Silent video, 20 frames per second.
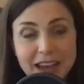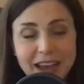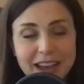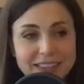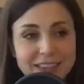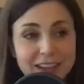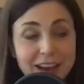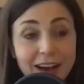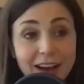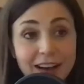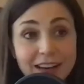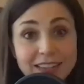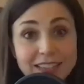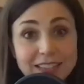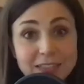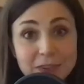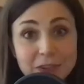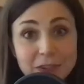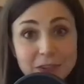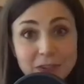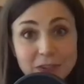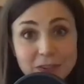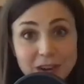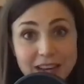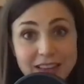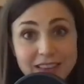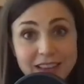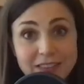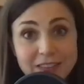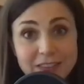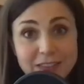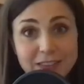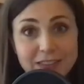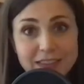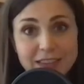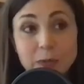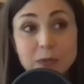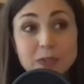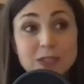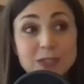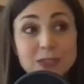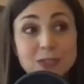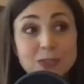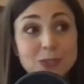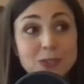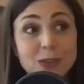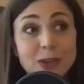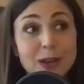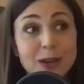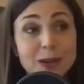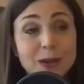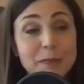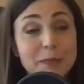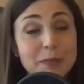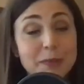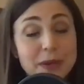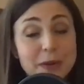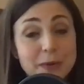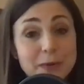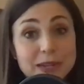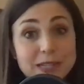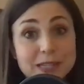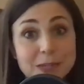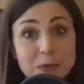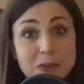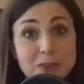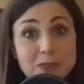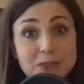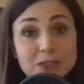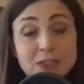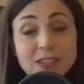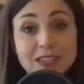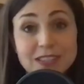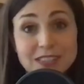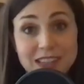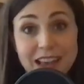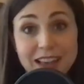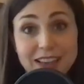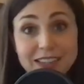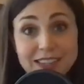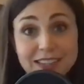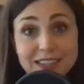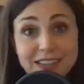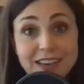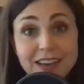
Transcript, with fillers: I taught a different grade level. And it was a complete recipe for success